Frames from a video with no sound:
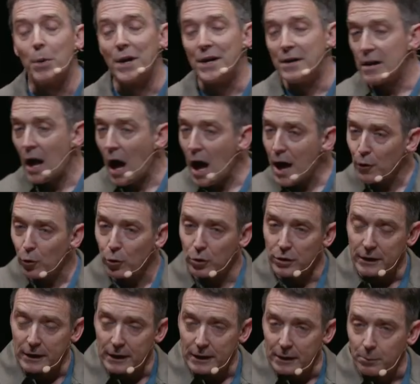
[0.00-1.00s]
But not
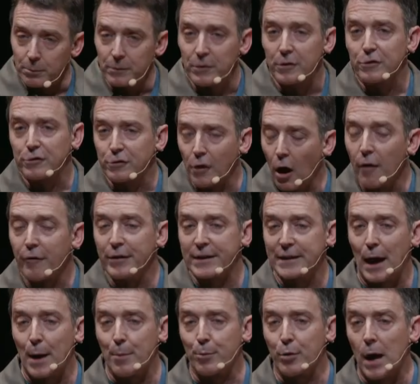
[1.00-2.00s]
only
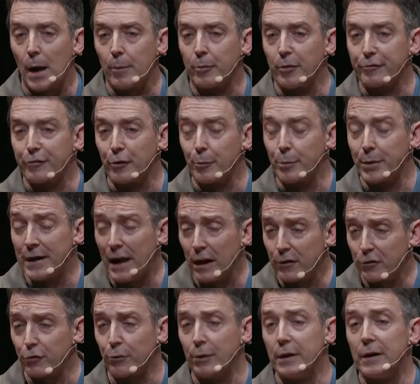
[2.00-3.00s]
solving that problem for
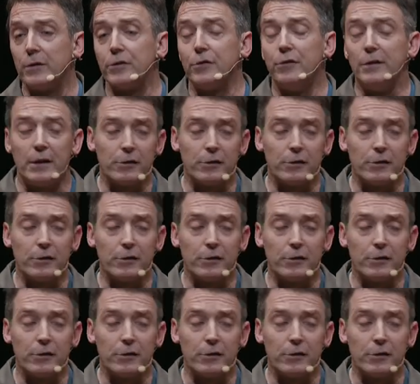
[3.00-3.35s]
pedestrians,